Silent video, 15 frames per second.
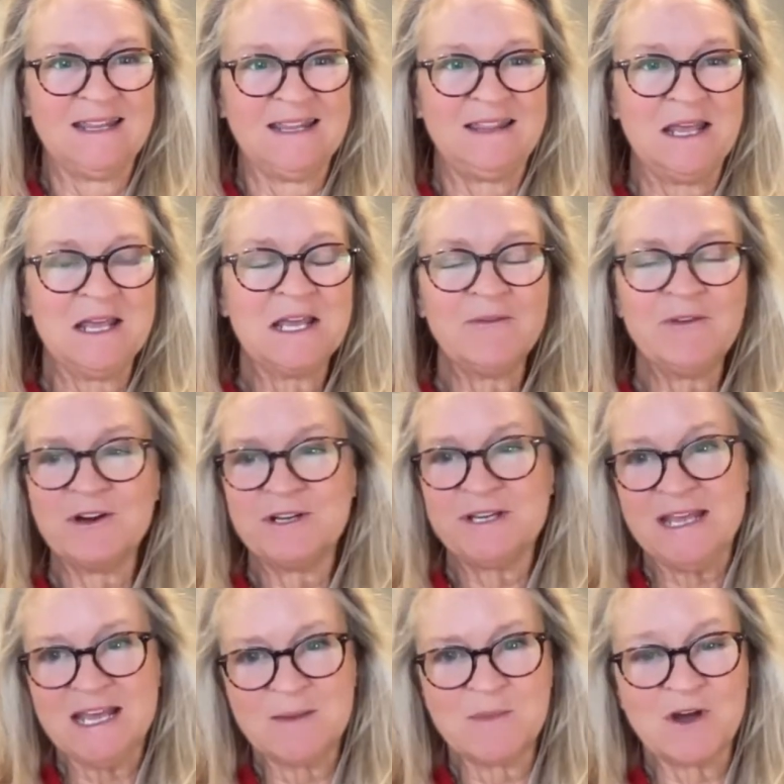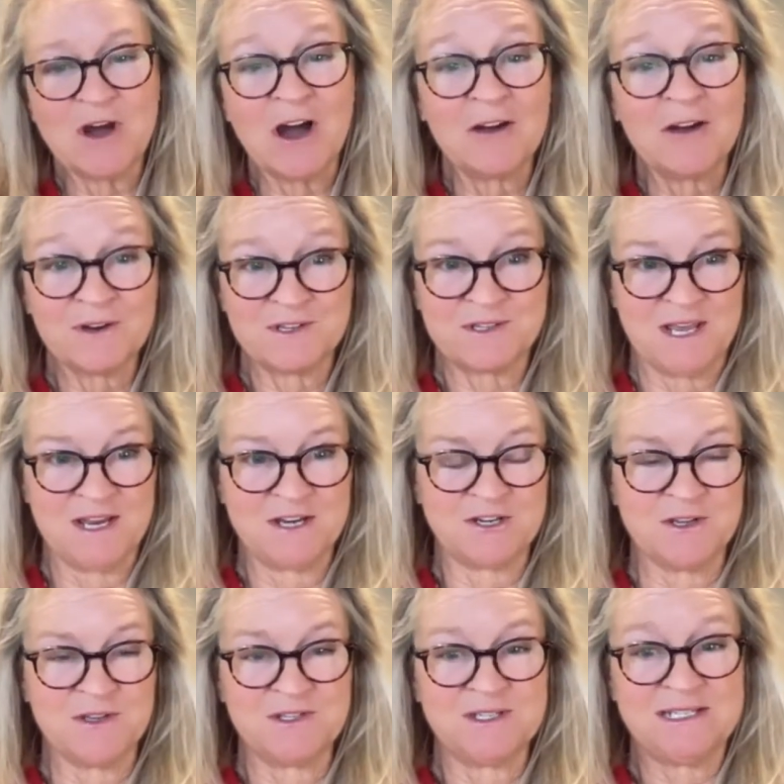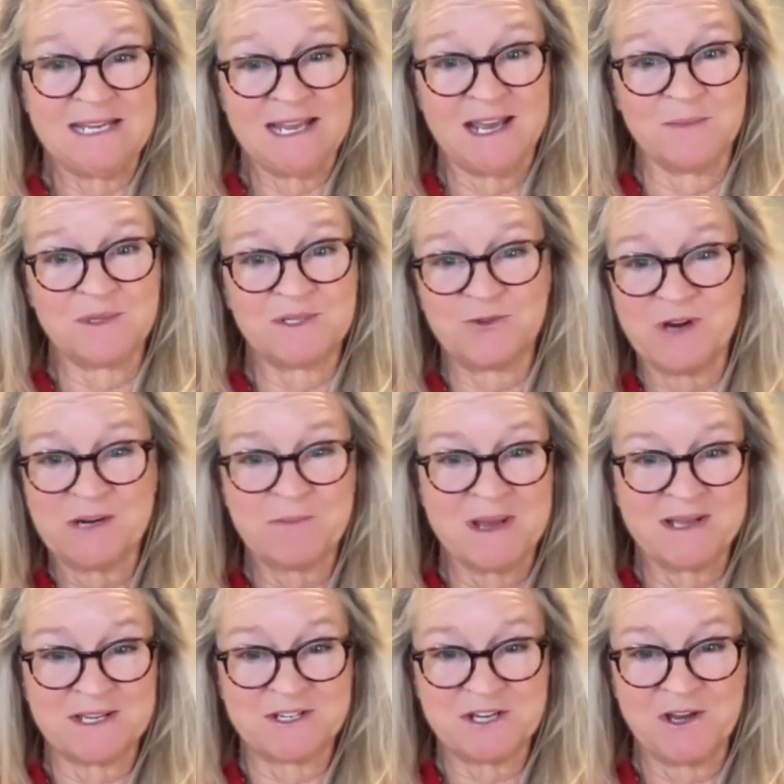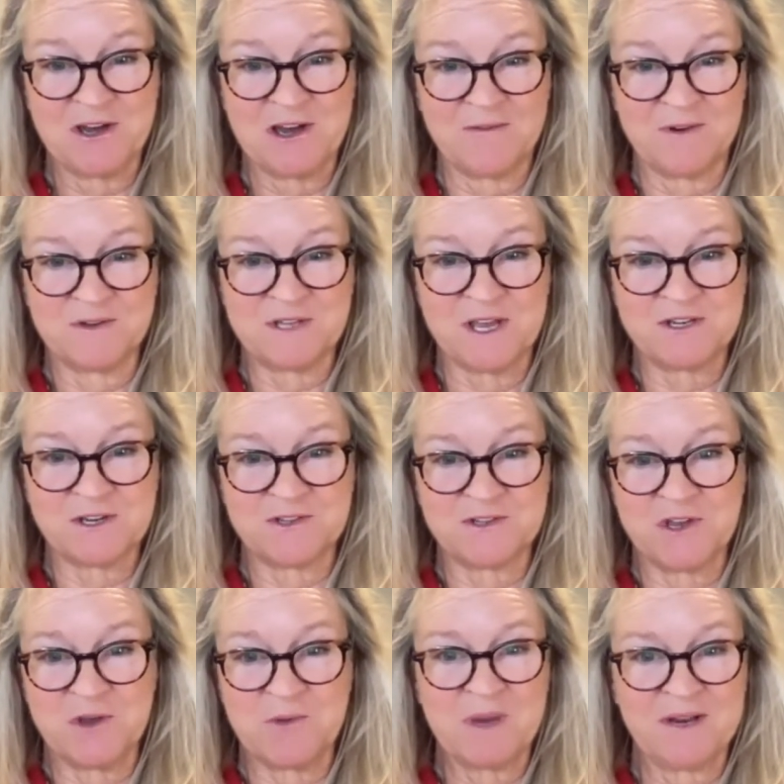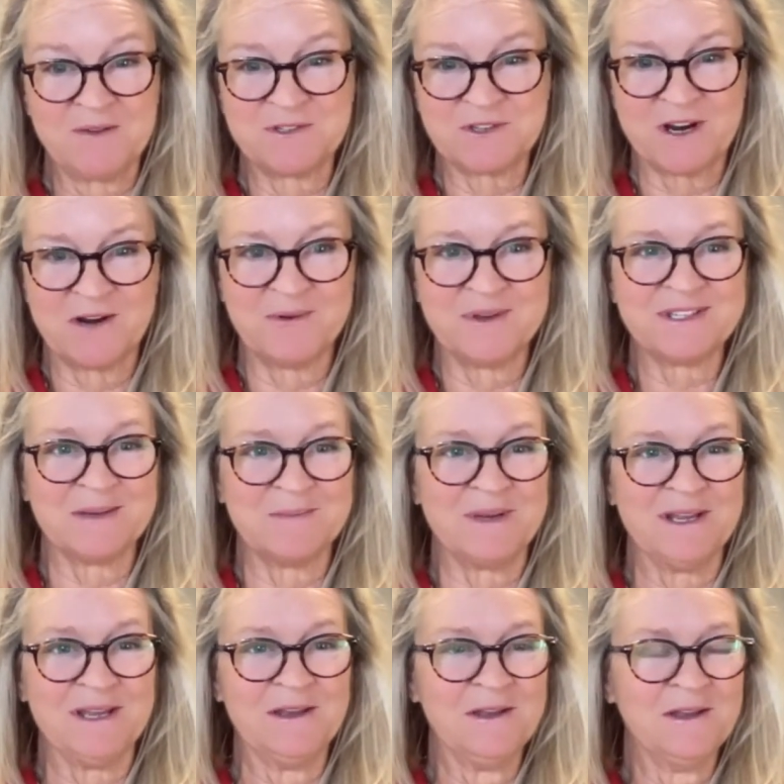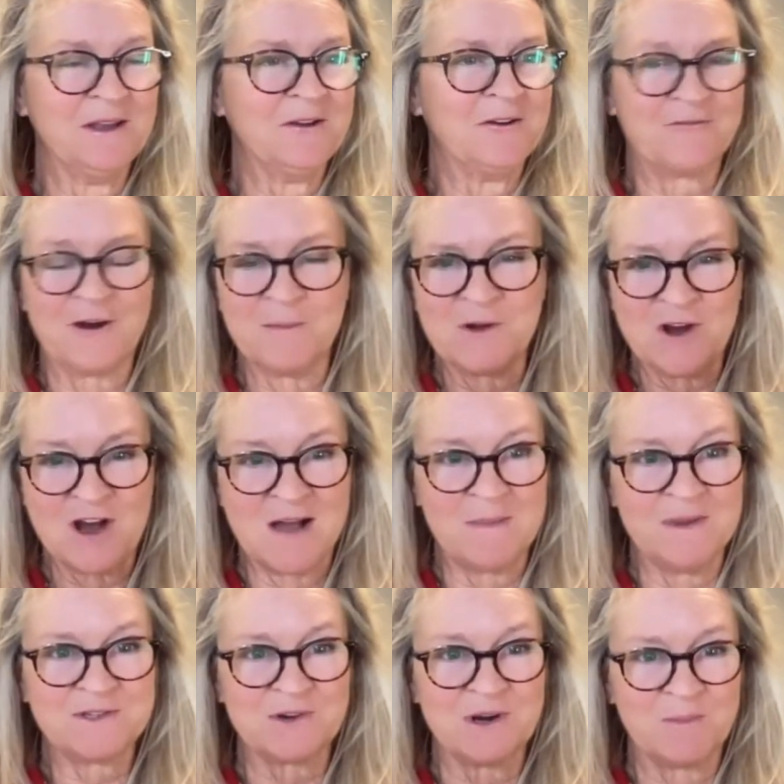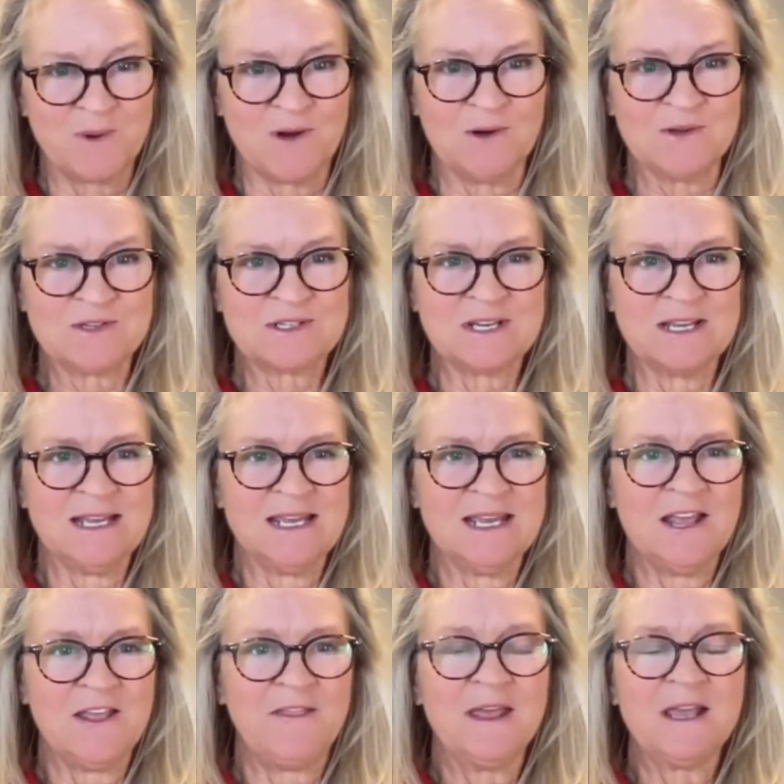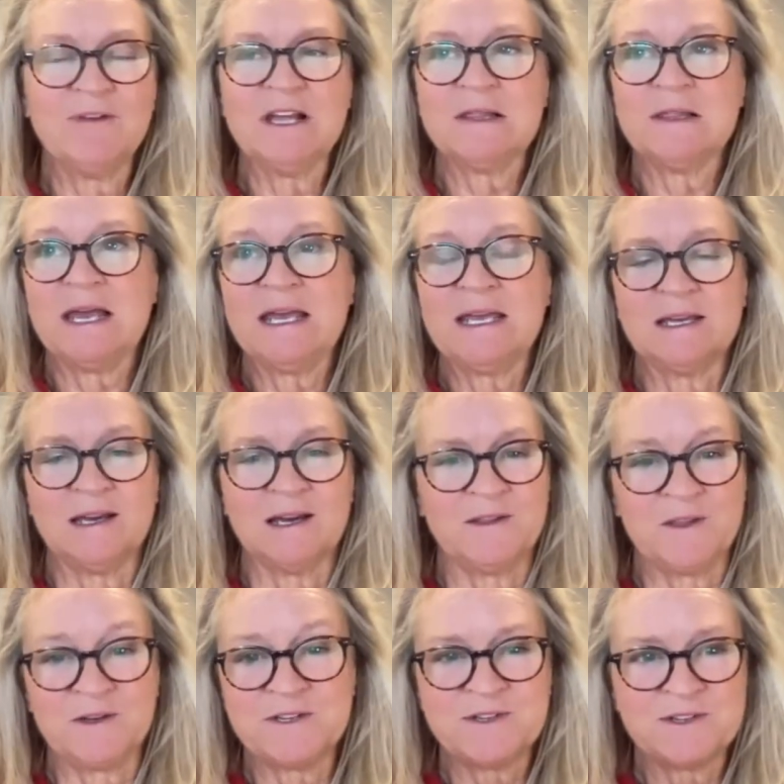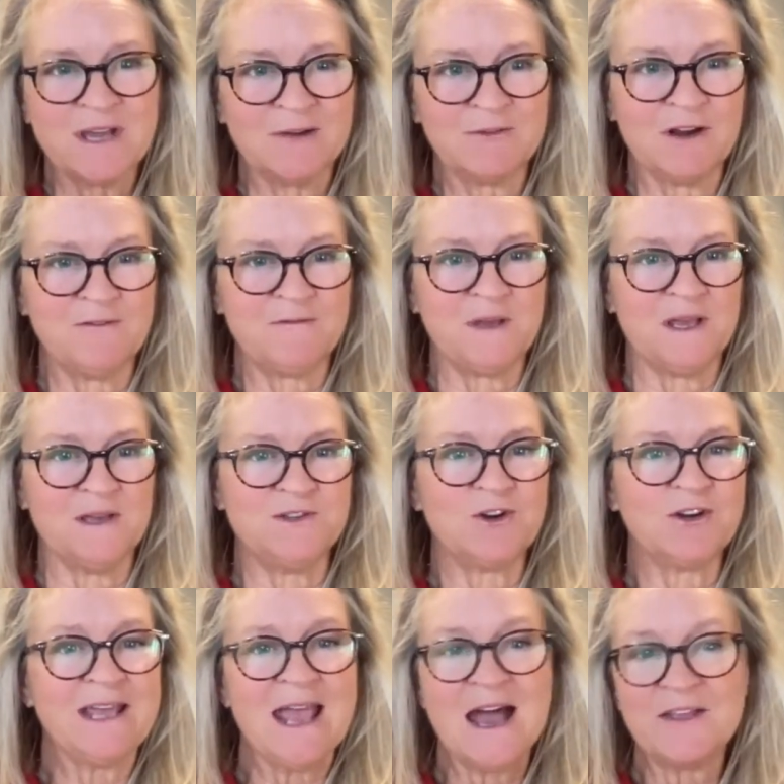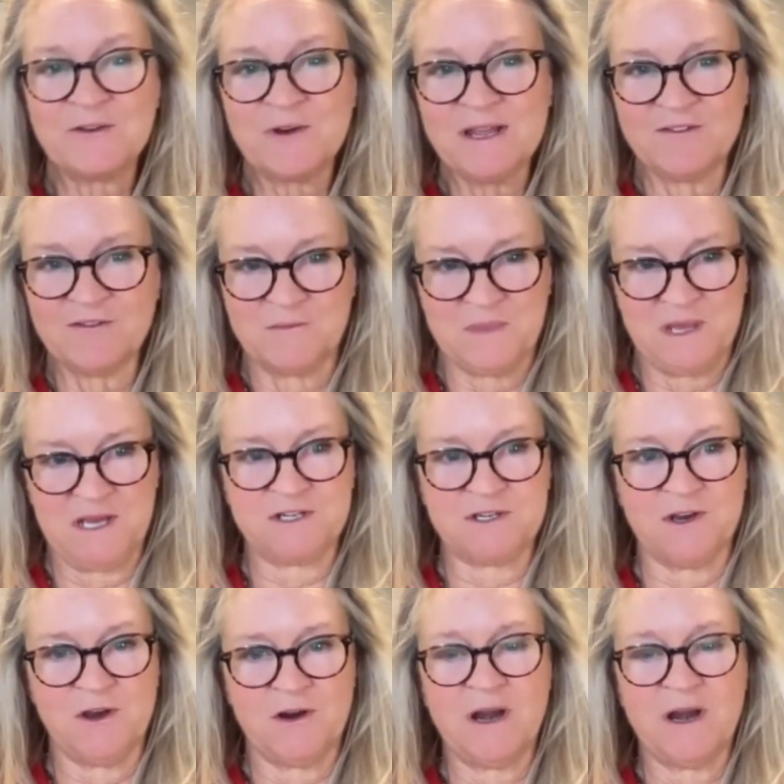Think of your DM conversations, DMs, direct messaging conversations that you might have started with somebody from comments or a post. Think of it like the discovery phase. You're gathering information.